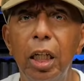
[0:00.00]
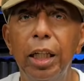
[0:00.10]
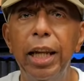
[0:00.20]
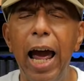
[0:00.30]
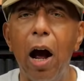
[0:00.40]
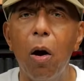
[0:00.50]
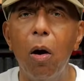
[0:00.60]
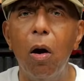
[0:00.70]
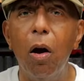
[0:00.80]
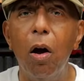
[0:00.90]
Now,
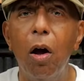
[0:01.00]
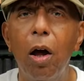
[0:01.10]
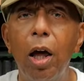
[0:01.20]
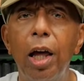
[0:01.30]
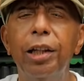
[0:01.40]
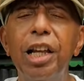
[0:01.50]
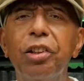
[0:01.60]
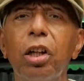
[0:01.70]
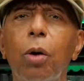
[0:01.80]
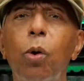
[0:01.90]
let's
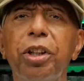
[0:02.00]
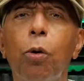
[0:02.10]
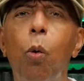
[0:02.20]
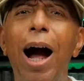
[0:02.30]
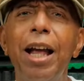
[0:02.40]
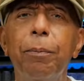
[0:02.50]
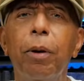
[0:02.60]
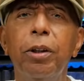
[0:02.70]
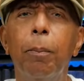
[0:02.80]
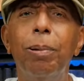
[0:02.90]
look at what
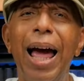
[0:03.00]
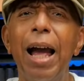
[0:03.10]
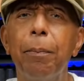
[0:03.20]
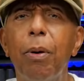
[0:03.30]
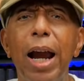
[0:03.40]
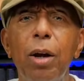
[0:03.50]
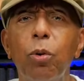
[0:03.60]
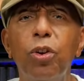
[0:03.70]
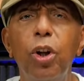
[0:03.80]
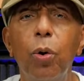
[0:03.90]
the black brain
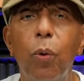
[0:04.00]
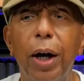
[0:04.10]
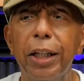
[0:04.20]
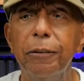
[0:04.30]
was doing.